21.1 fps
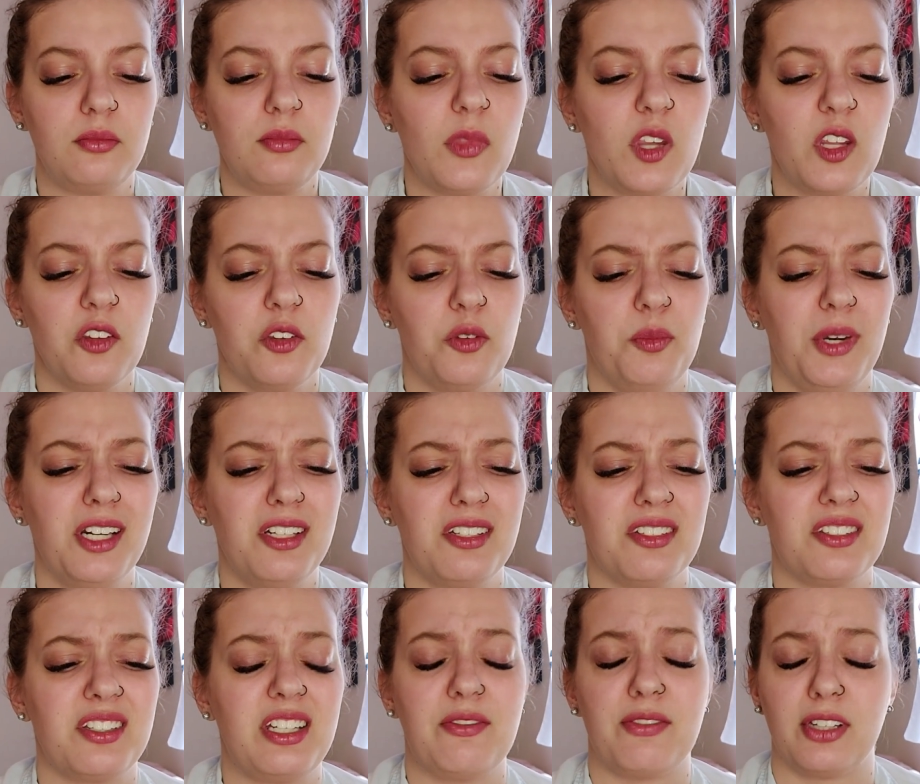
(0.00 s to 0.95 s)
Spirit
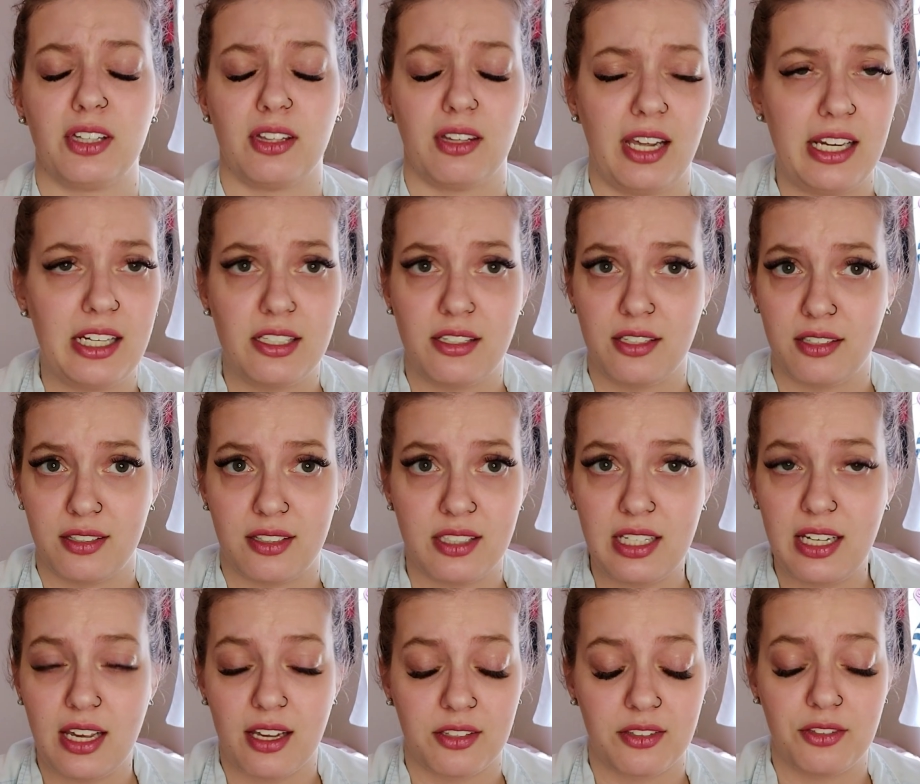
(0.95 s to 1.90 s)
doesn't even like to
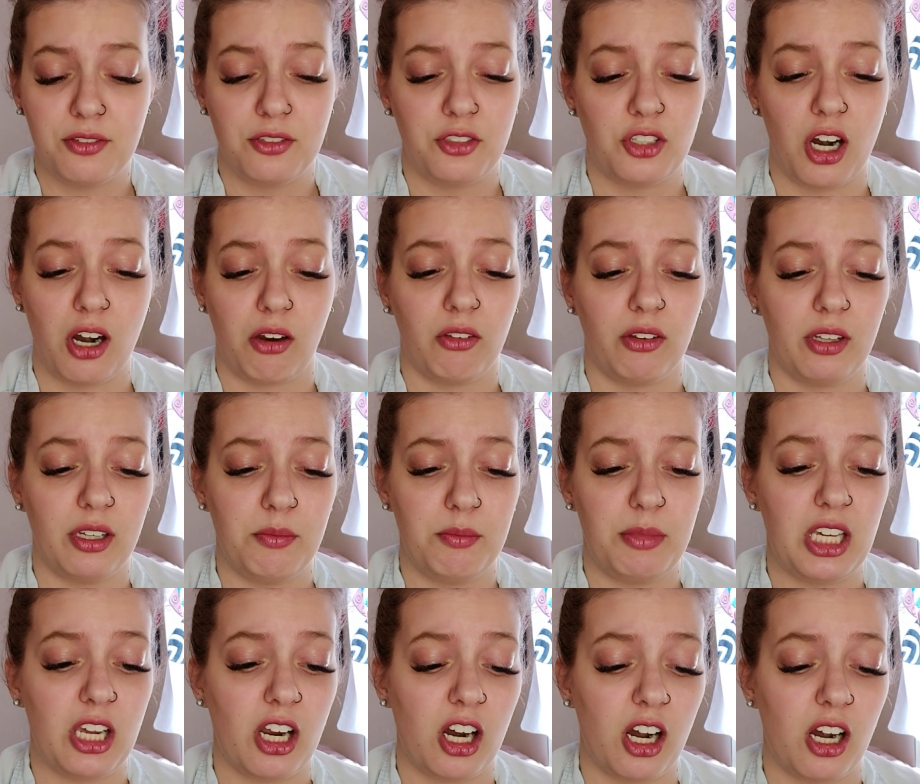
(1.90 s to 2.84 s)
see us struggle and
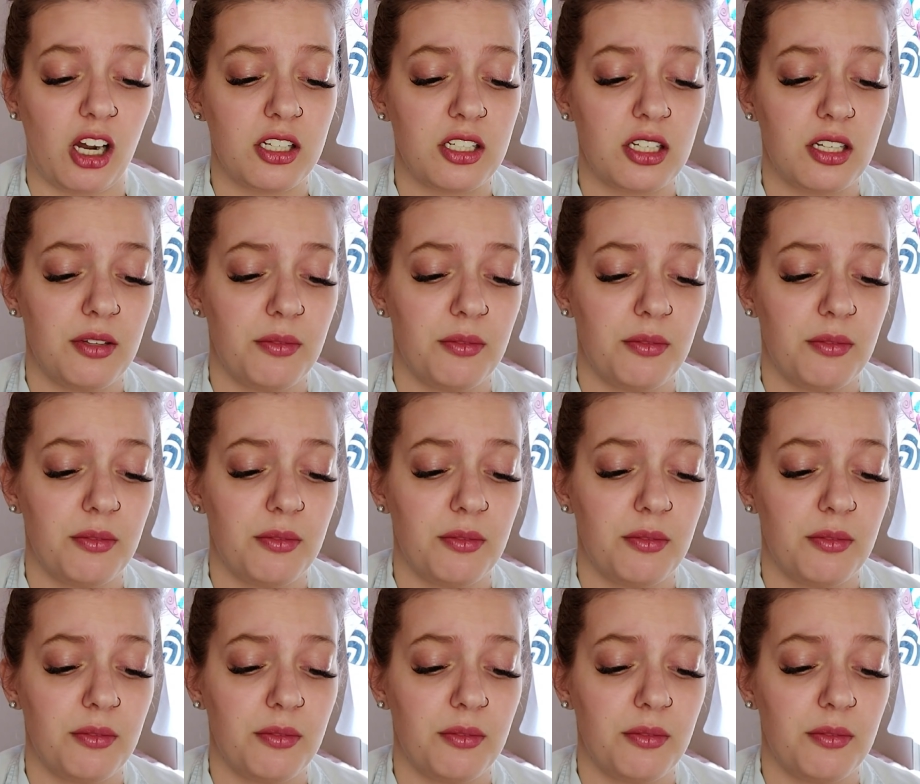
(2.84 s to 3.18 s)
be hurt.